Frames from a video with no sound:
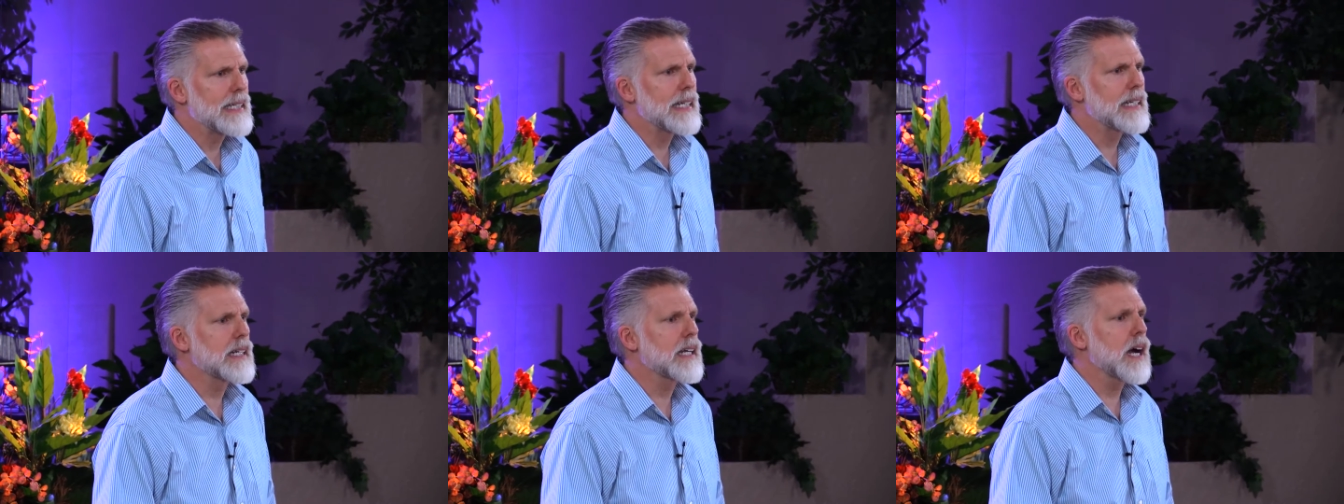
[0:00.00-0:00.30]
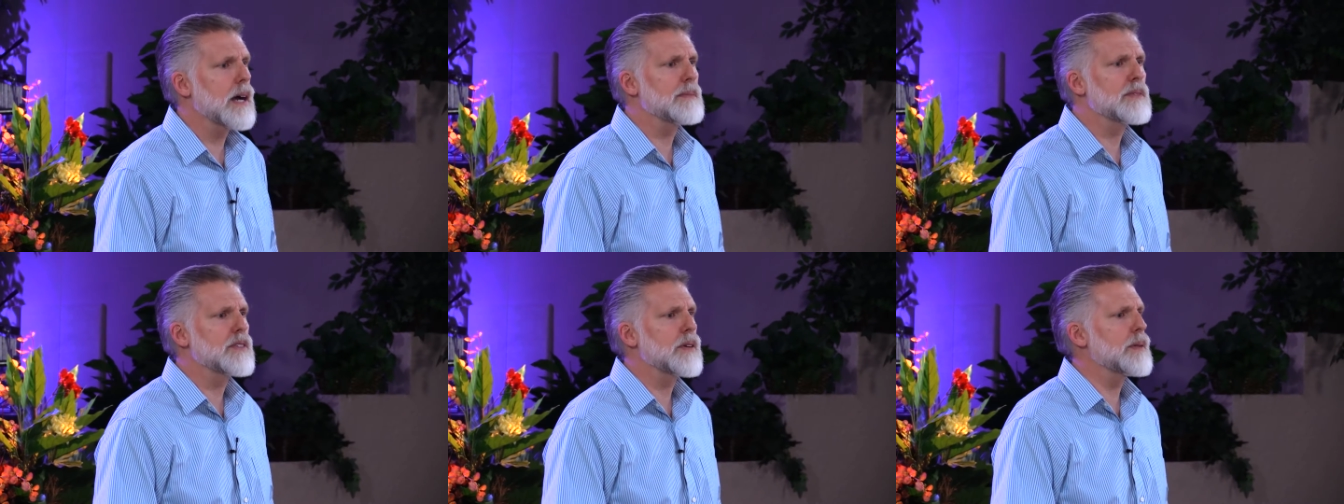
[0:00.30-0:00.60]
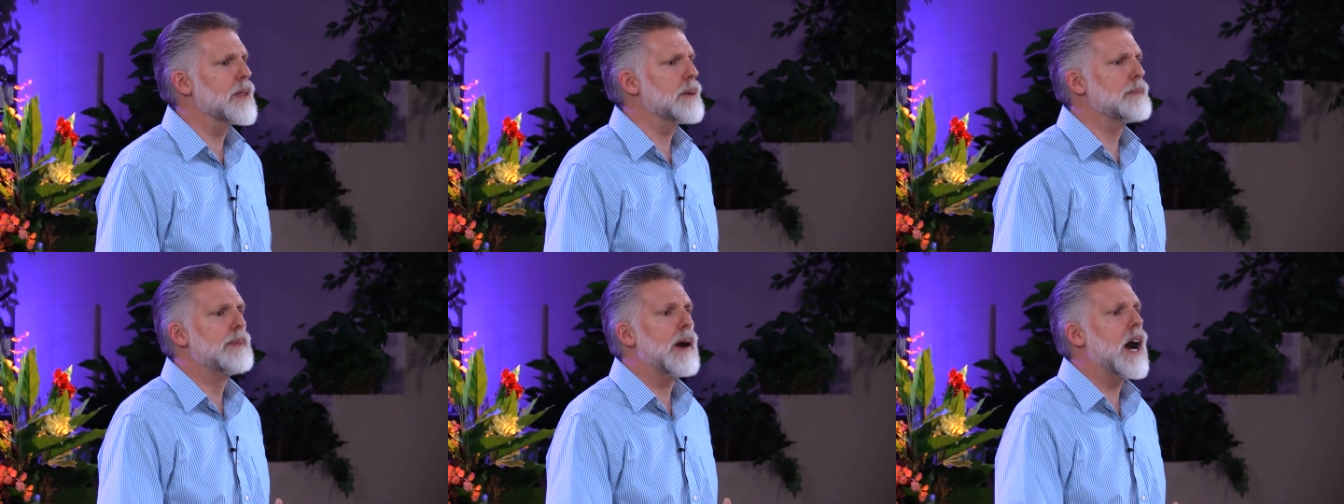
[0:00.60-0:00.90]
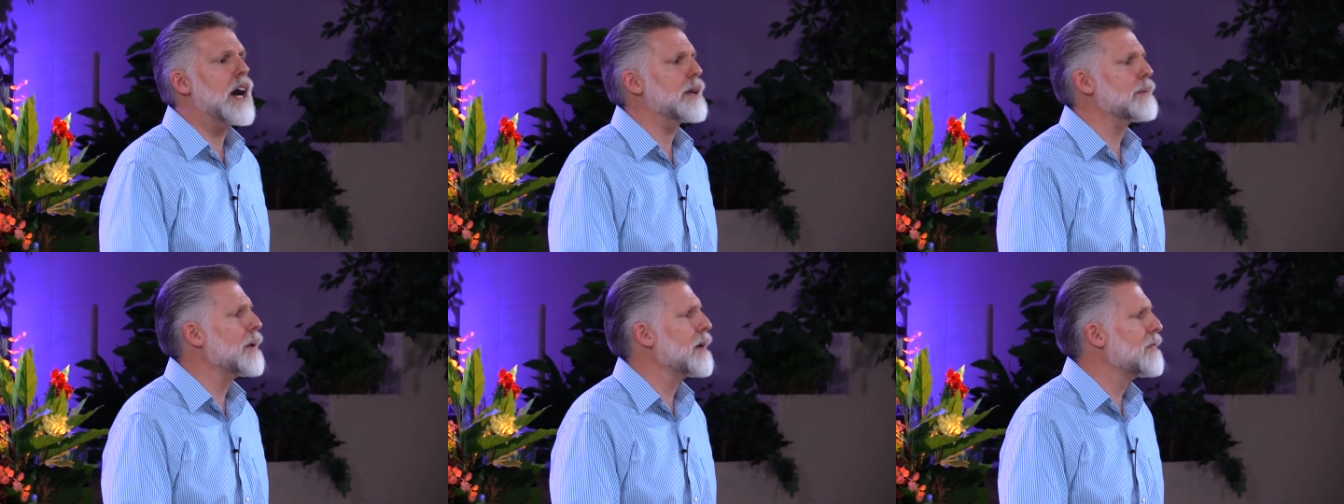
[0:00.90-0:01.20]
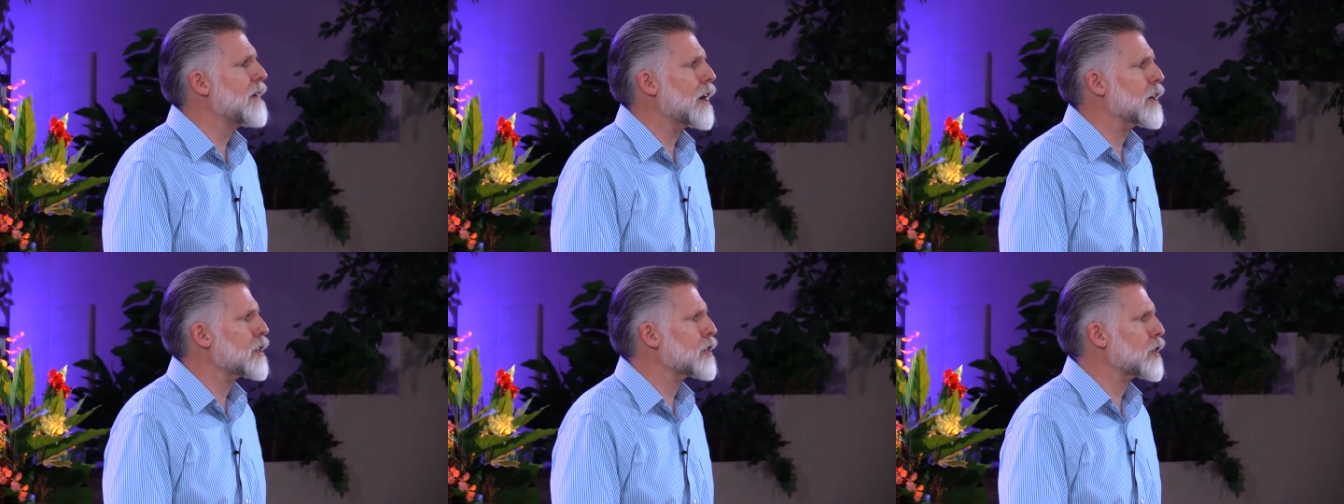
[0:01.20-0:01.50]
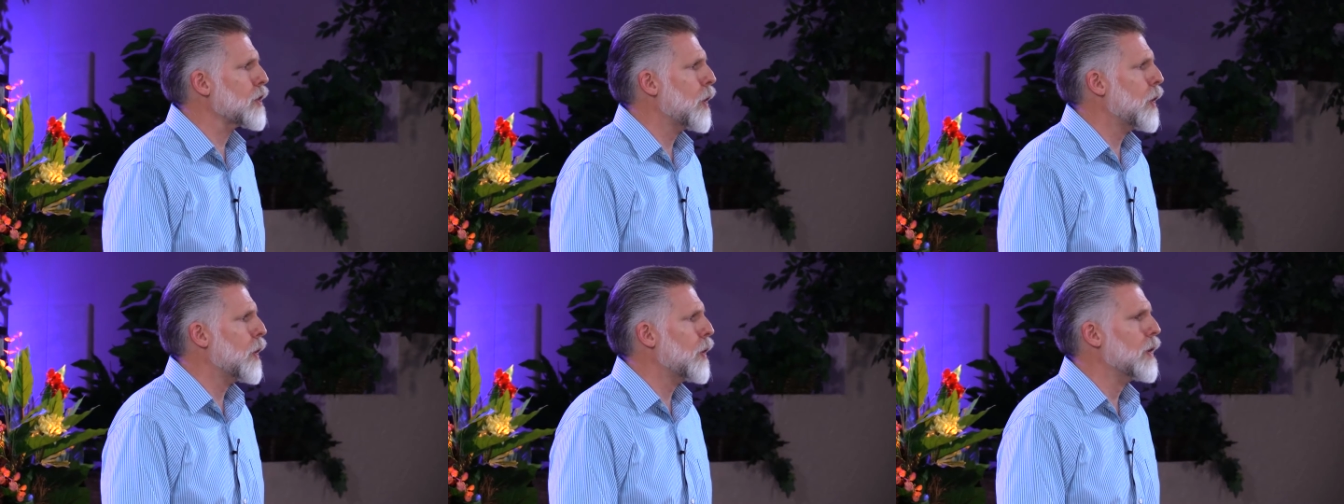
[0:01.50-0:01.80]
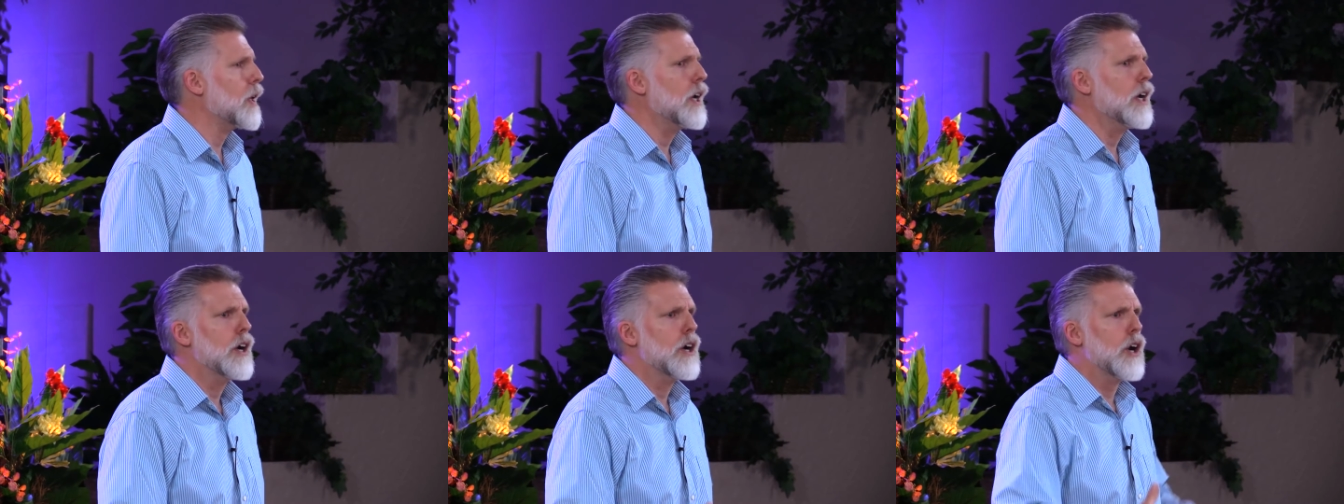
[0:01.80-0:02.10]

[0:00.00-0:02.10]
It comes from the bottom of our soul.